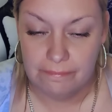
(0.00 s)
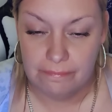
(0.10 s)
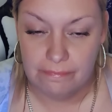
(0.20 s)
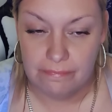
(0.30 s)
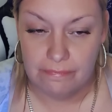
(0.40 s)

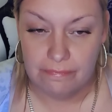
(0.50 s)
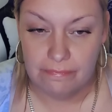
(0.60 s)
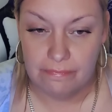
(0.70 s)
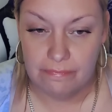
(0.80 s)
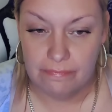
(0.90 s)

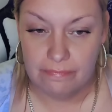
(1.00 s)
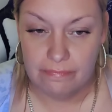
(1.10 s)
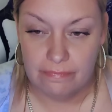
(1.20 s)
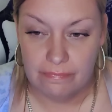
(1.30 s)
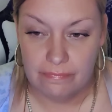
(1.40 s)

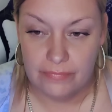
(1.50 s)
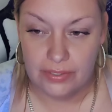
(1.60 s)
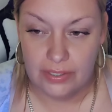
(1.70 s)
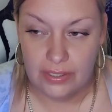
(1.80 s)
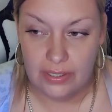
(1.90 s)

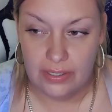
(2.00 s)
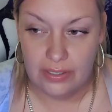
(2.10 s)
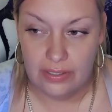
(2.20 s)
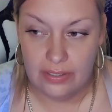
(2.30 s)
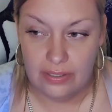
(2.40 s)

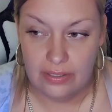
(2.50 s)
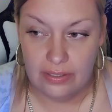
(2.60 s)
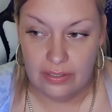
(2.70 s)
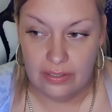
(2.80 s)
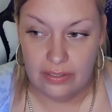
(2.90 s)

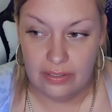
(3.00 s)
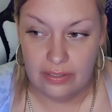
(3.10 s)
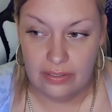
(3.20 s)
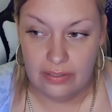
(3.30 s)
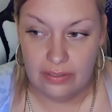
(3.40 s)

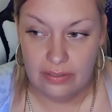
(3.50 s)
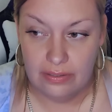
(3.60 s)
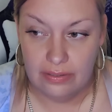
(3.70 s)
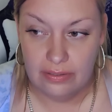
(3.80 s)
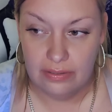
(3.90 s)

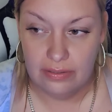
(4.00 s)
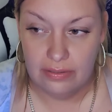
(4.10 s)
[no speech]